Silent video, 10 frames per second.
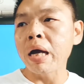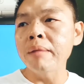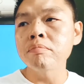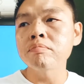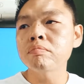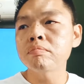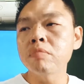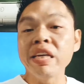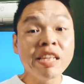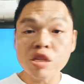I'm
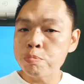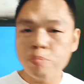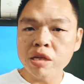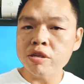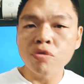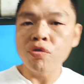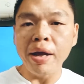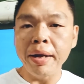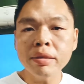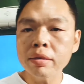his biggest
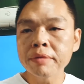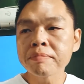fan.